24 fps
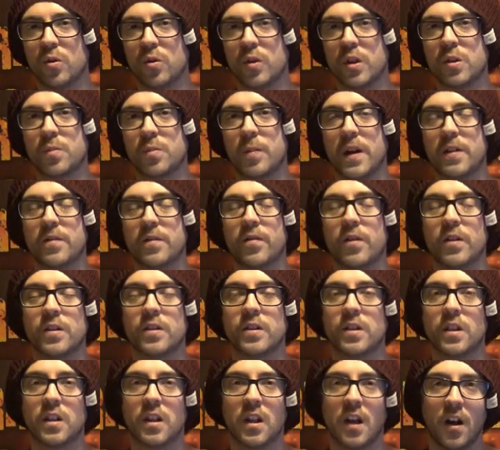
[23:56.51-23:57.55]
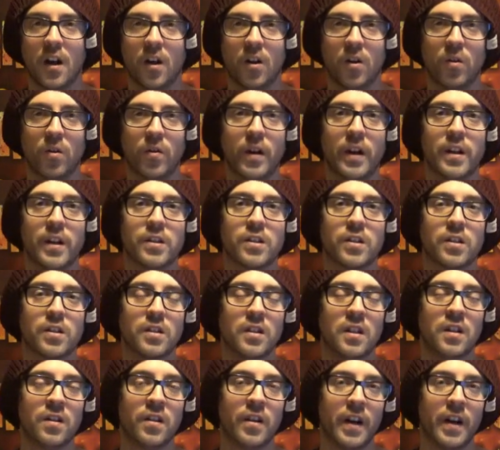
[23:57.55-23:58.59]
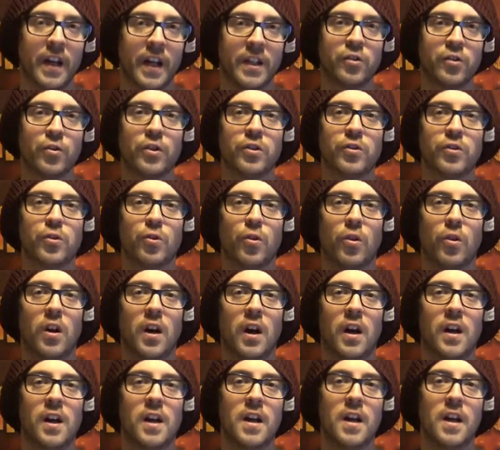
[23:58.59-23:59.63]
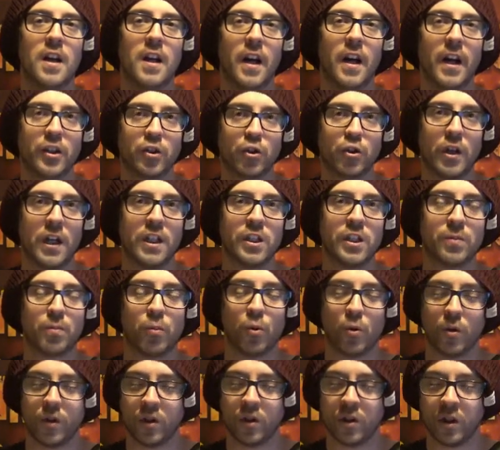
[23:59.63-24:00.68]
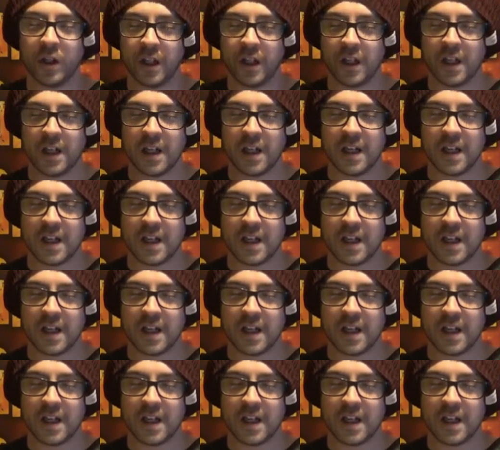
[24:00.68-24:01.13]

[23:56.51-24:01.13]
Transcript: Don't expect for it to kill. It's either a hindrance or a, a transport unit.